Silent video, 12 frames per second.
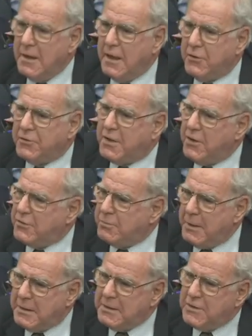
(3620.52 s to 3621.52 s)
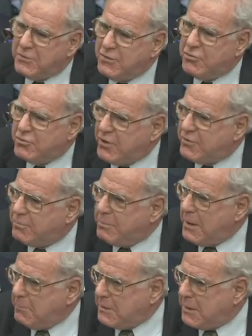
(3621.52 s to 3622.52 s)
Healthcare spending isn't just
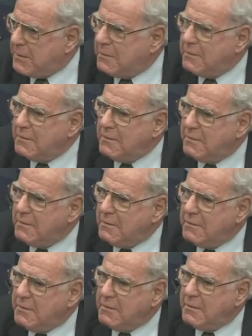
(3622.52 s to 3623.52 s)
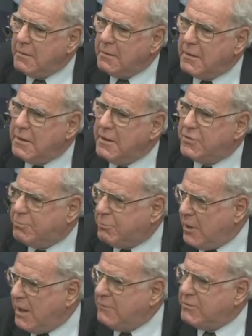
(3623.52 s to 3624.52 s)
public, it's
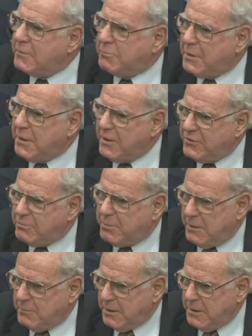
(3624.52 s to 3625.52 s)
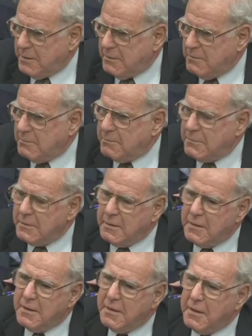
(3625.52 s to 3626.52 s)
private plus public.
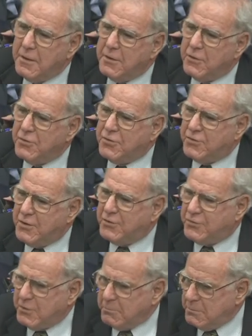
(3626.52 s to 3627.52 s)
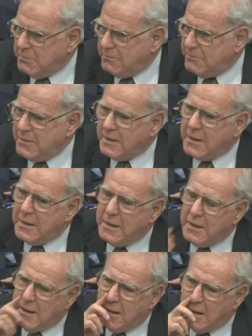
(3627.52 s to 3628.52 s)
There's a system.
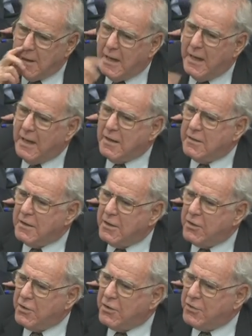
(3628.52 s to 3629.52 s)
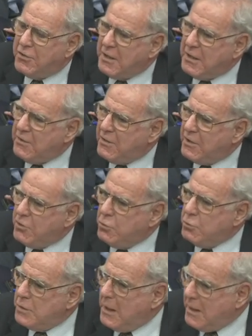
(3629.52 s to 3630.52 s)
And the thing that
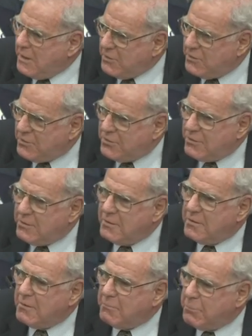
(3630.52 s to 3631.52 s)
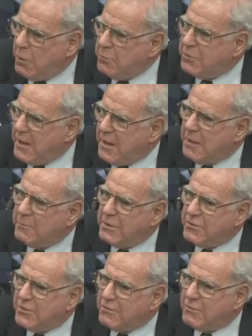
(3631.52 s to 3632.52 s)
unites both
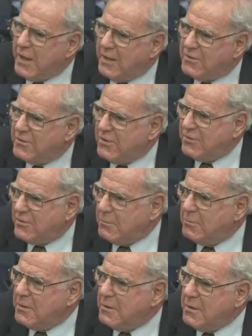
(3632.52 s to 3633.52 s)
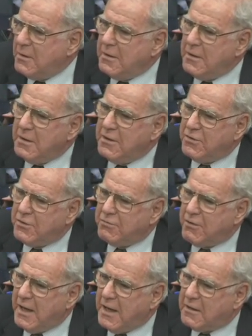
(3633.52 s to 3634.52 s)
elements of that system is the
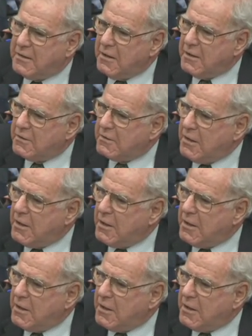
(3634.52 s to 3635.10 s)
fact that